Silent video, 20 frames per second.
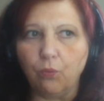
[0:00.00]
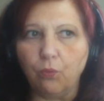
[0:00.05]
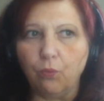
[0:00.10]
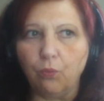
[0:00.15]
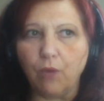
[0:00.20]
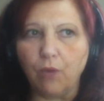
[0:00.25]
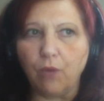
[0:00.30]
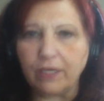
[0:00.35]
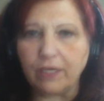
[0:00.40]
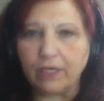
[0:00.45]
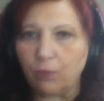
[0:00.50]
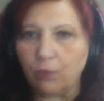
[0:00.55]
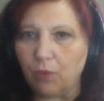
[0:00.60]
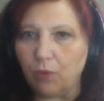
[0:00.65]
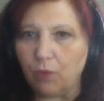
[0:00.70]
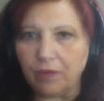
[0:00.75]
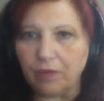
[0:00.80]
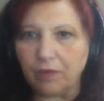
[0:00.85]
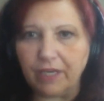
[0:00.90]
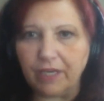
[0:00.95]
what,
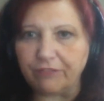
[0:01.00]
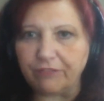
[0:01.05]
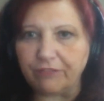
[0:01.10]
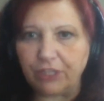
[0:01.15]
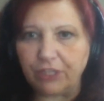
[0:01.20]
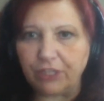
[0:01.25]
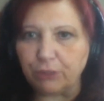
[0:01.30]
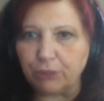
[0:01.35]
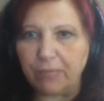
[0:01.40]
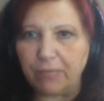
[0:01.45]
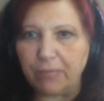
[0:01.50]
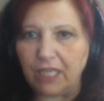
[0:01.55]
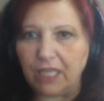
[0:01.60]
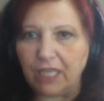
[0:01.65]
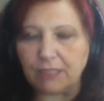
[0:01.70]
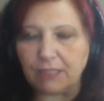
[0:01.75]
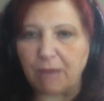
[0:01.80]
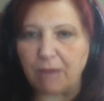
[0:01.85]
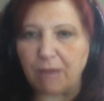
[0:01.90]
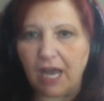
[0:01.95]
what if there's
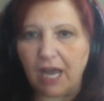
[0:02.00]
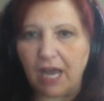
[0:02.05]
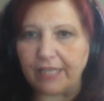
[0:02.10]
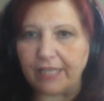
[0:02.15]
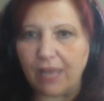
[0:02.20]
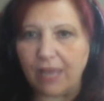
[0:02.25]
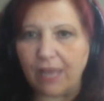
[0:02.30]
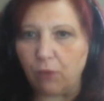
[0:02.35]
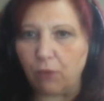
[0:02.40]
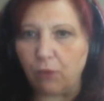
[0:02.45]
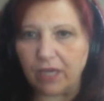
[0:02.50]
beings behind that?